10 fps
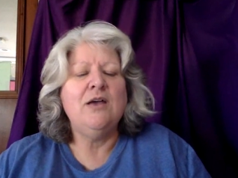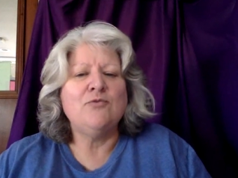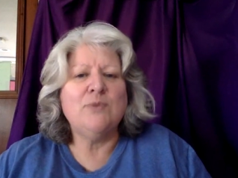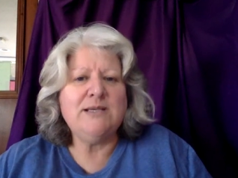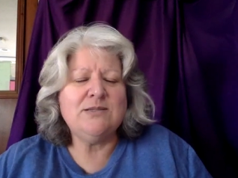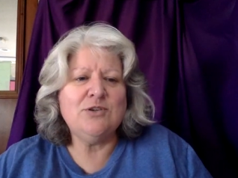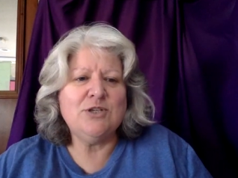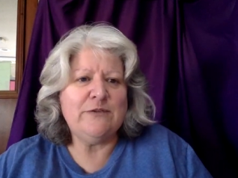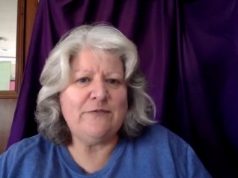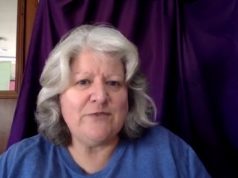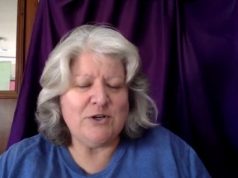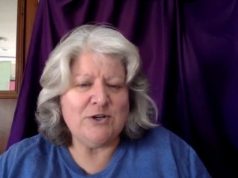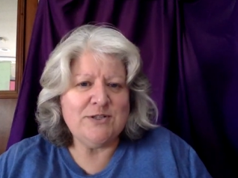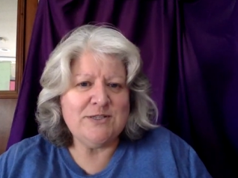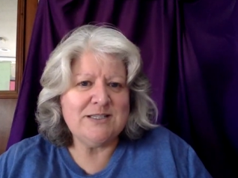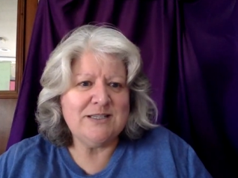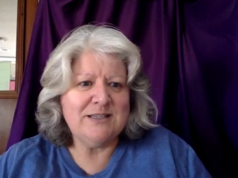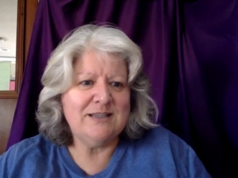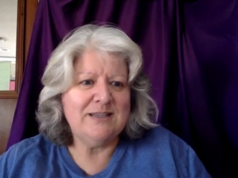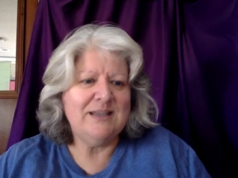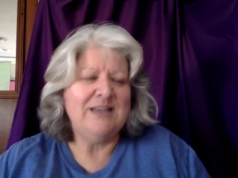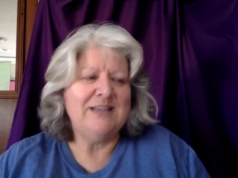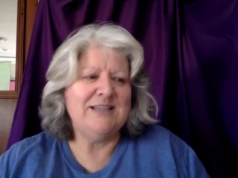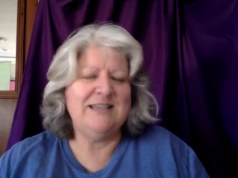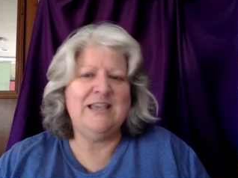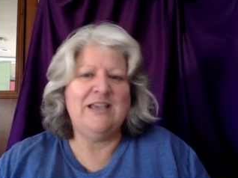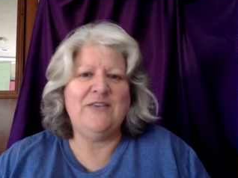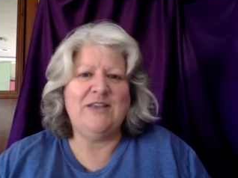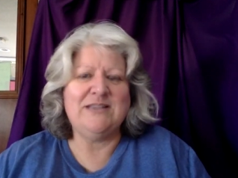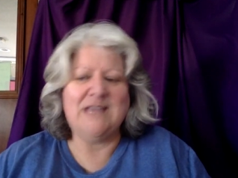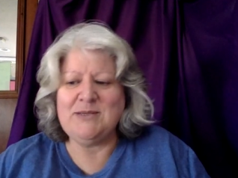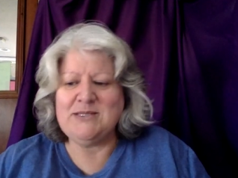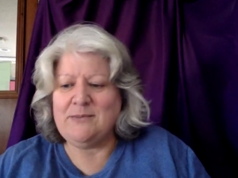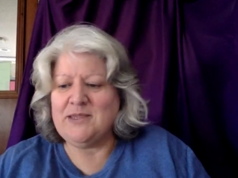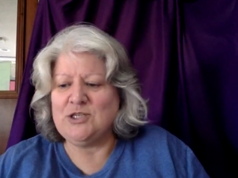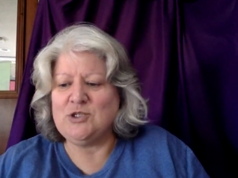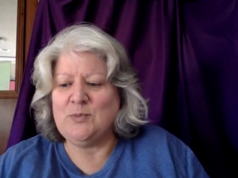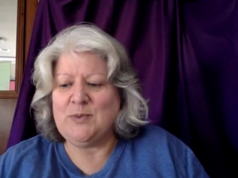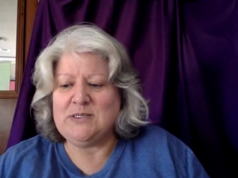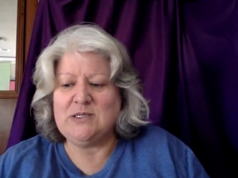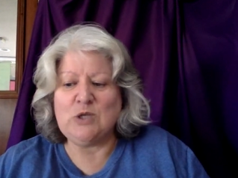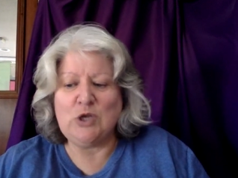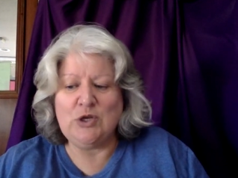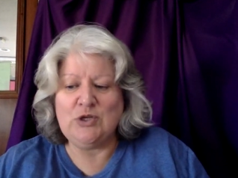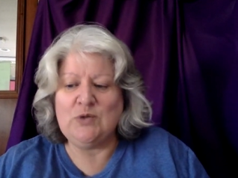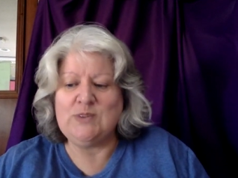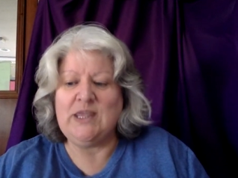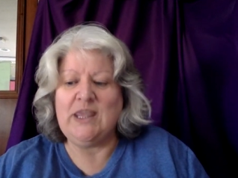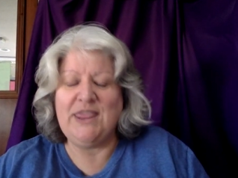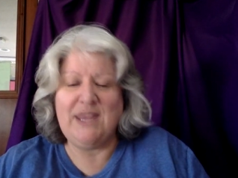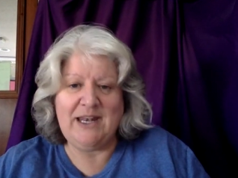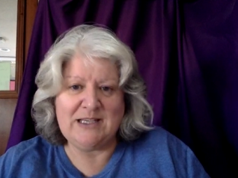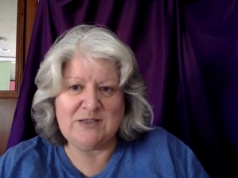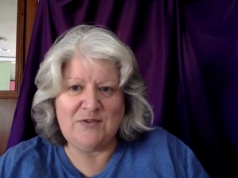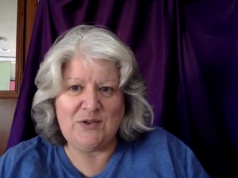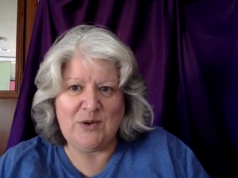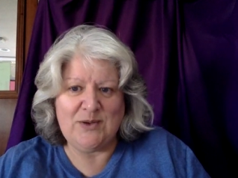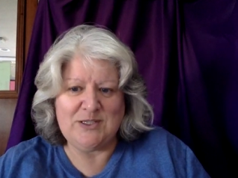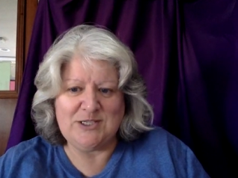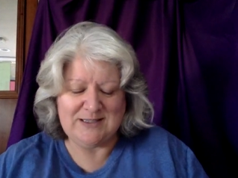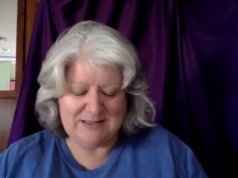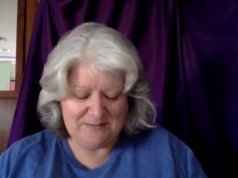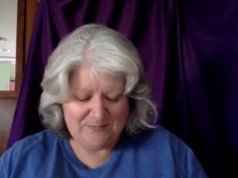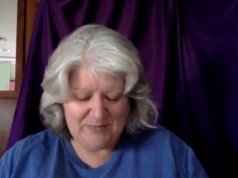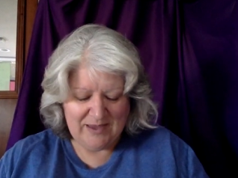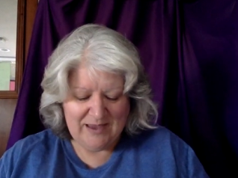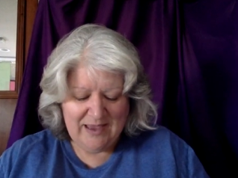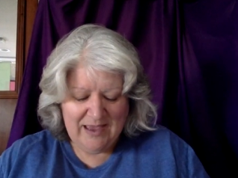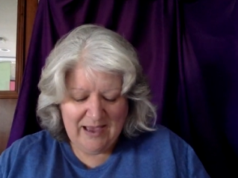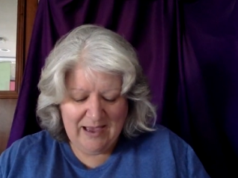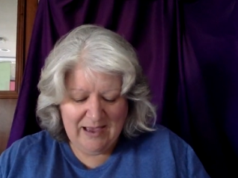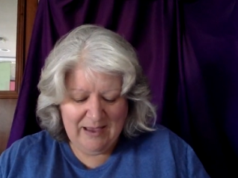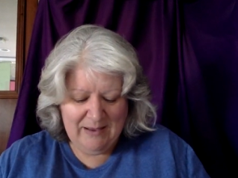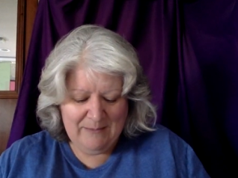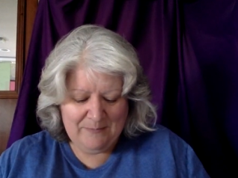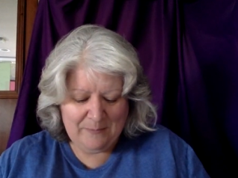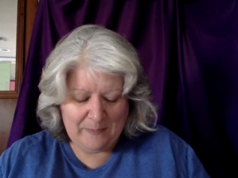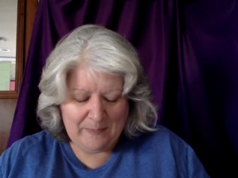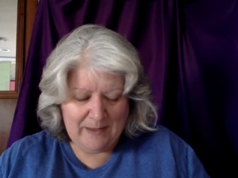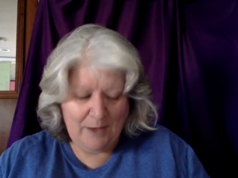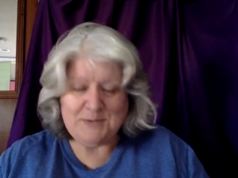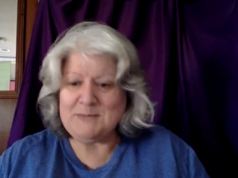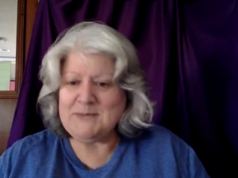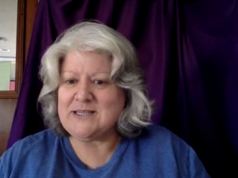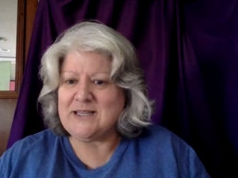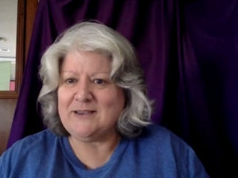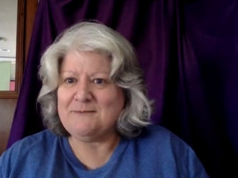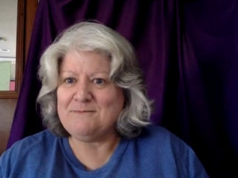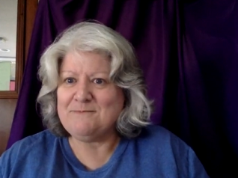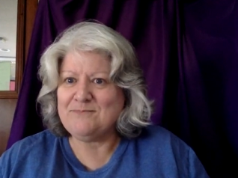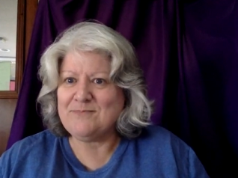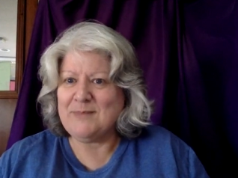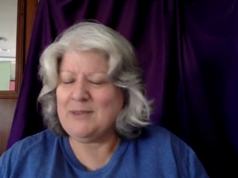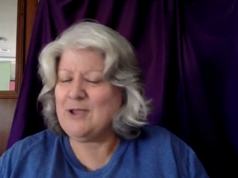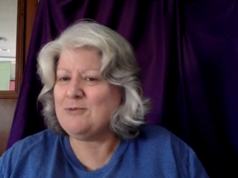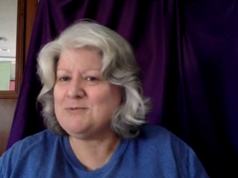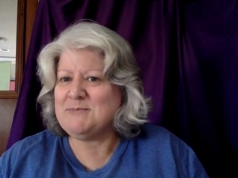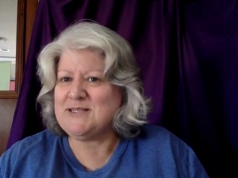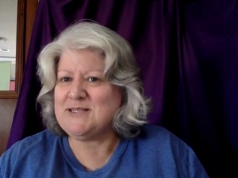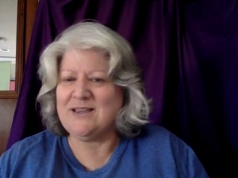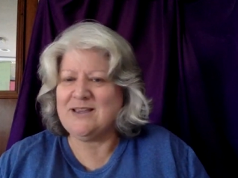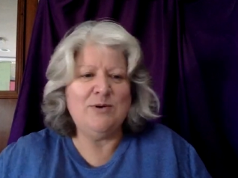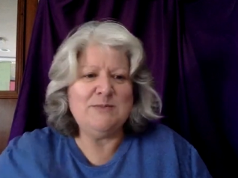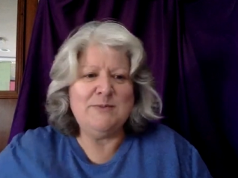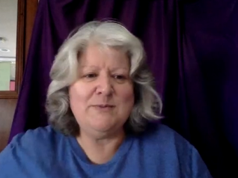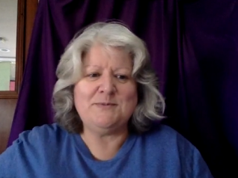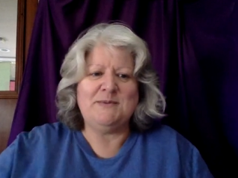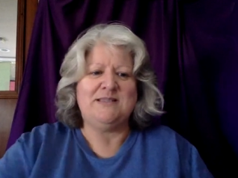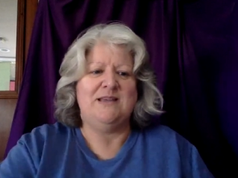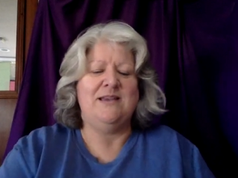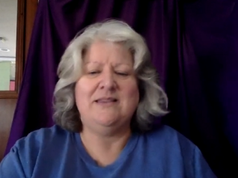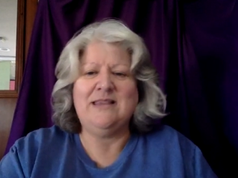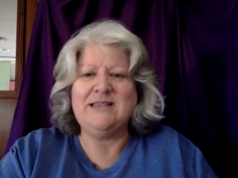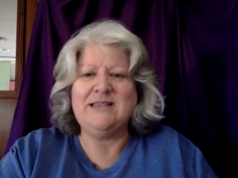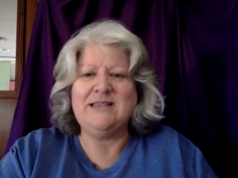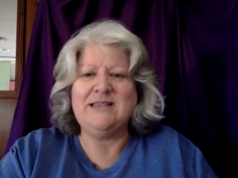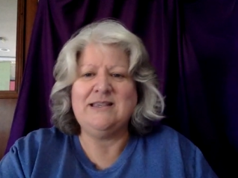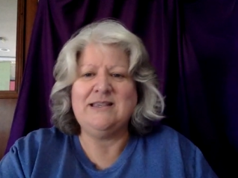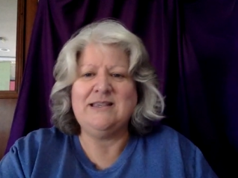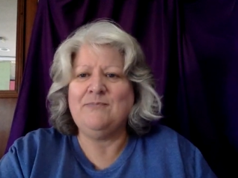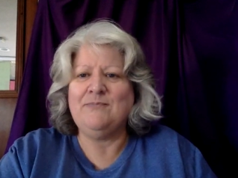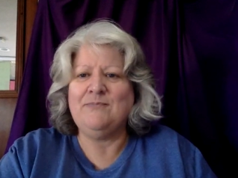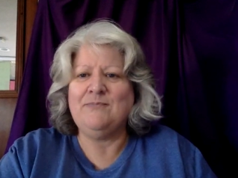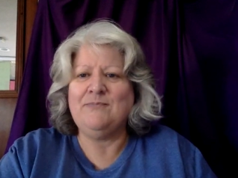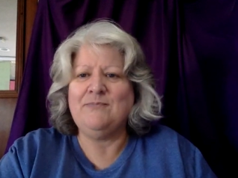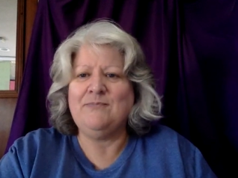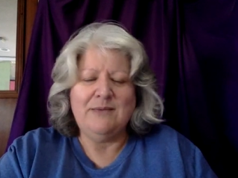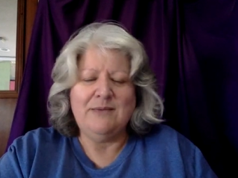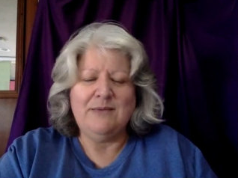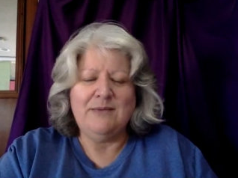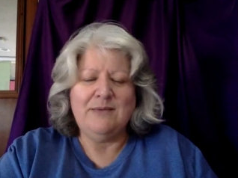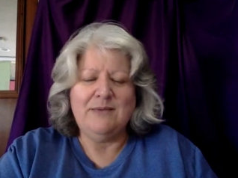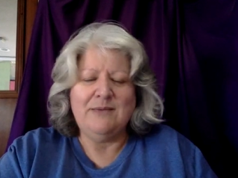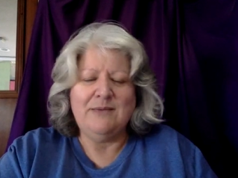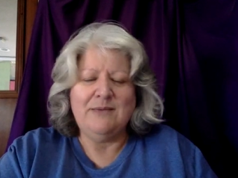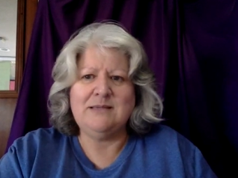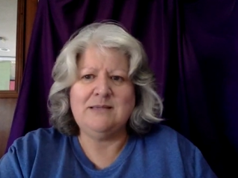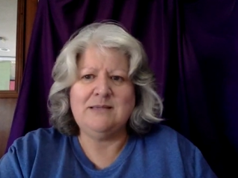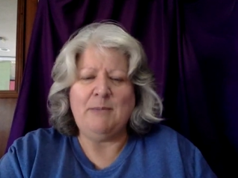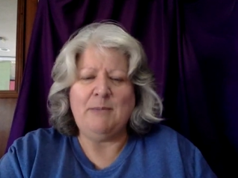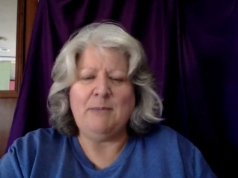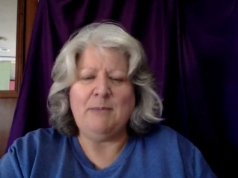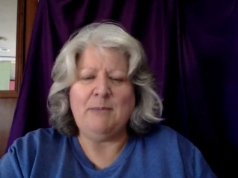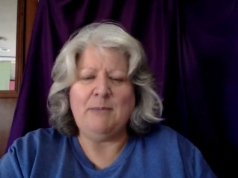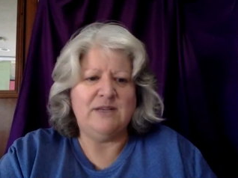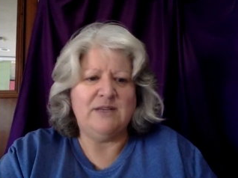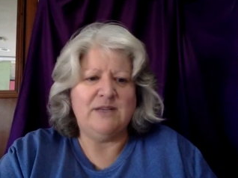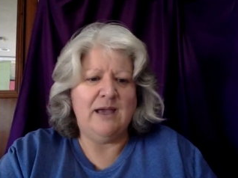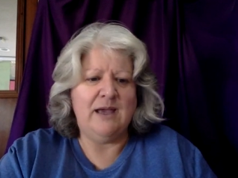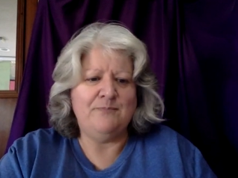research it first to see if it is going to be something that your business could use, then ask further questions. Optimistic. Being optimistic. Always be optimistic. They say, they had something about positivity. Yeah,